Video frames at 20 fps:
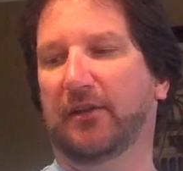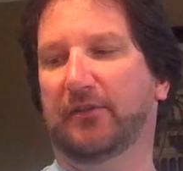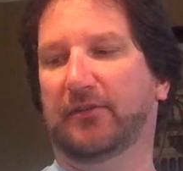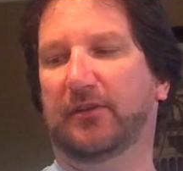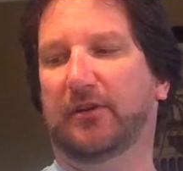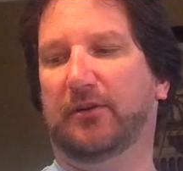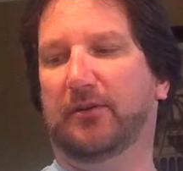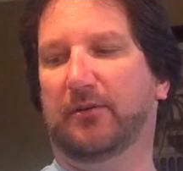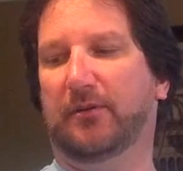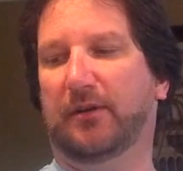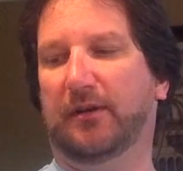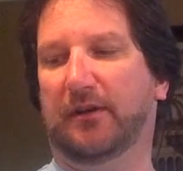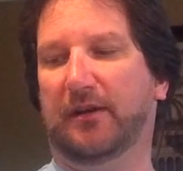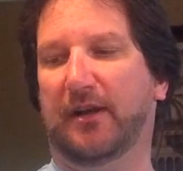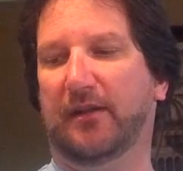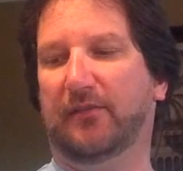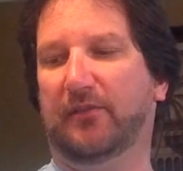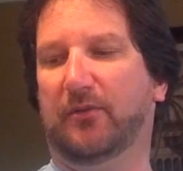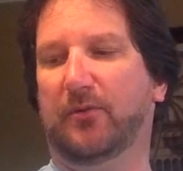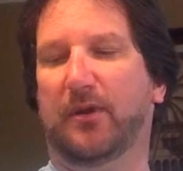So,
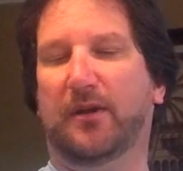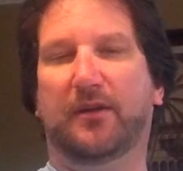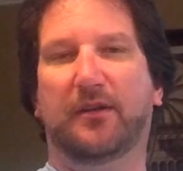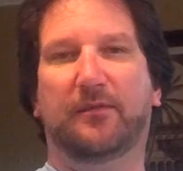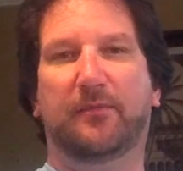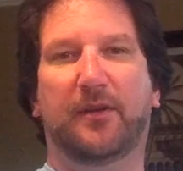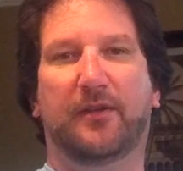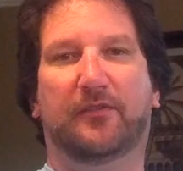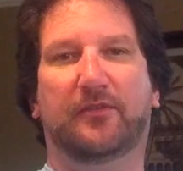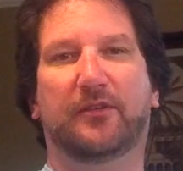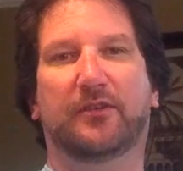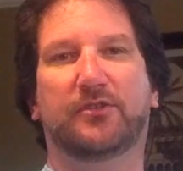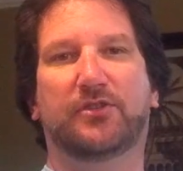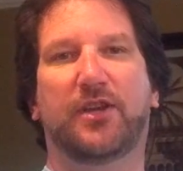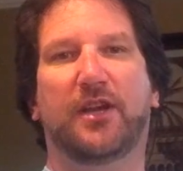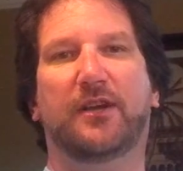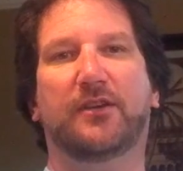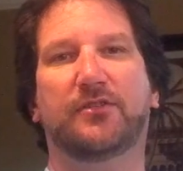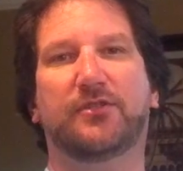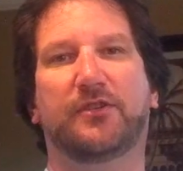consequently, it makes it a little
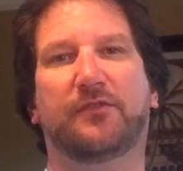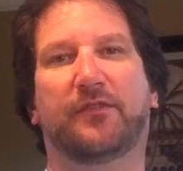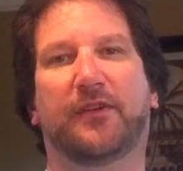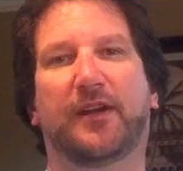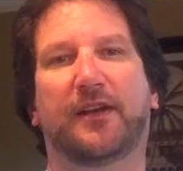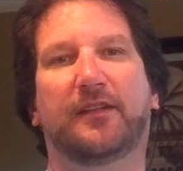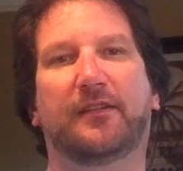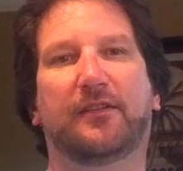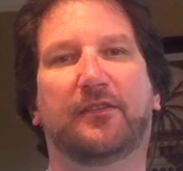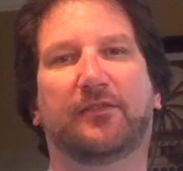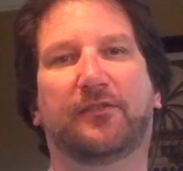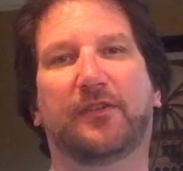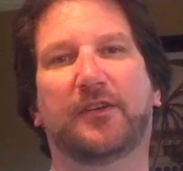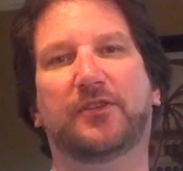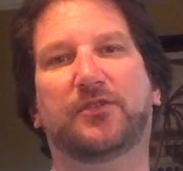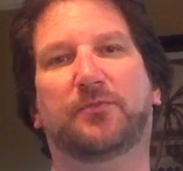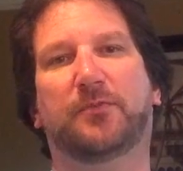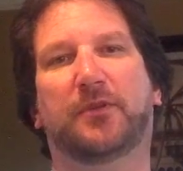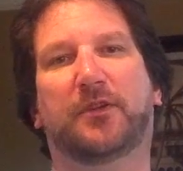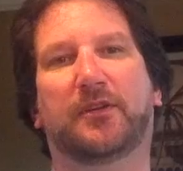challenging finding these
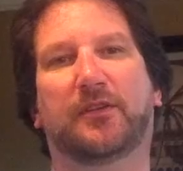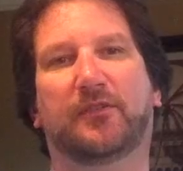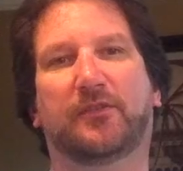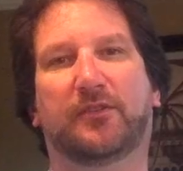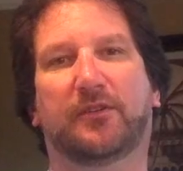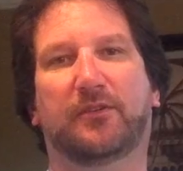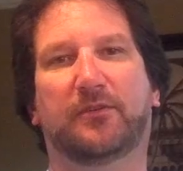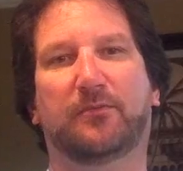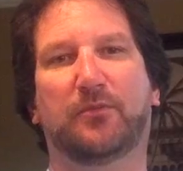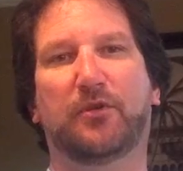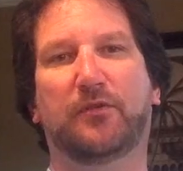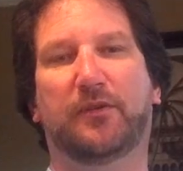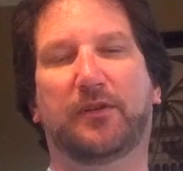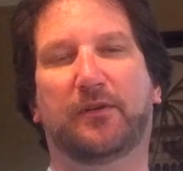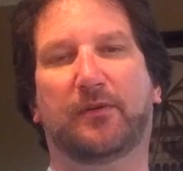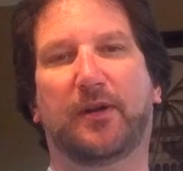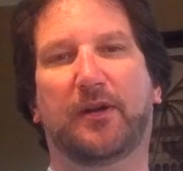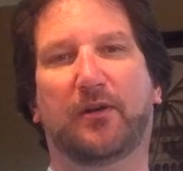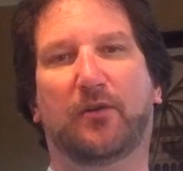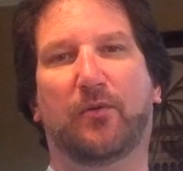fish because they're moving
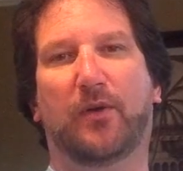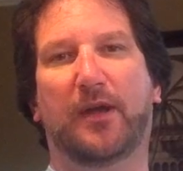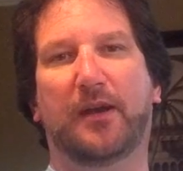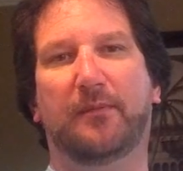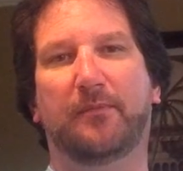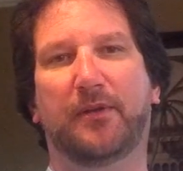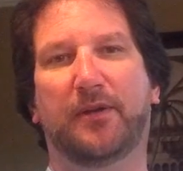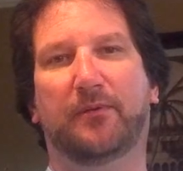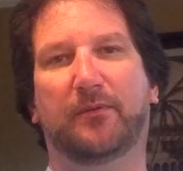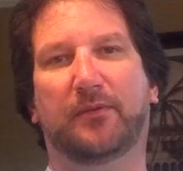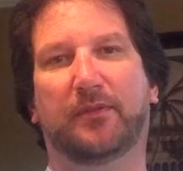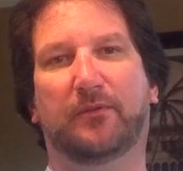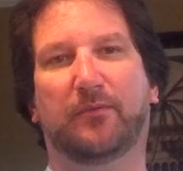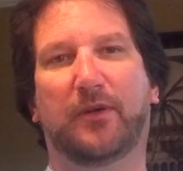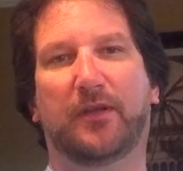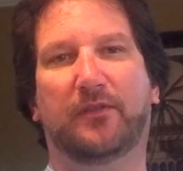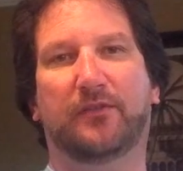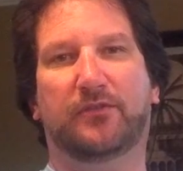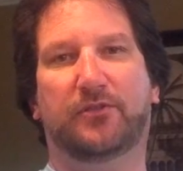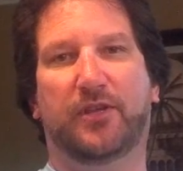around quite a bit with the
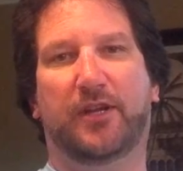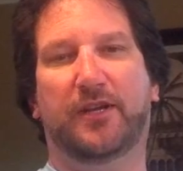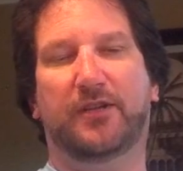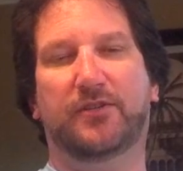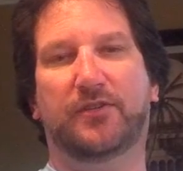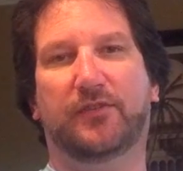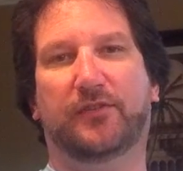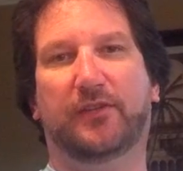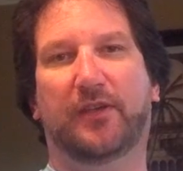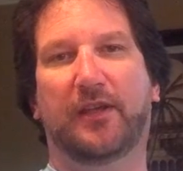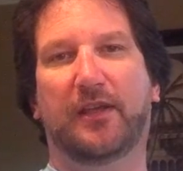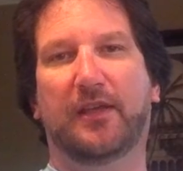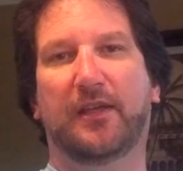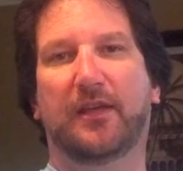weather changes.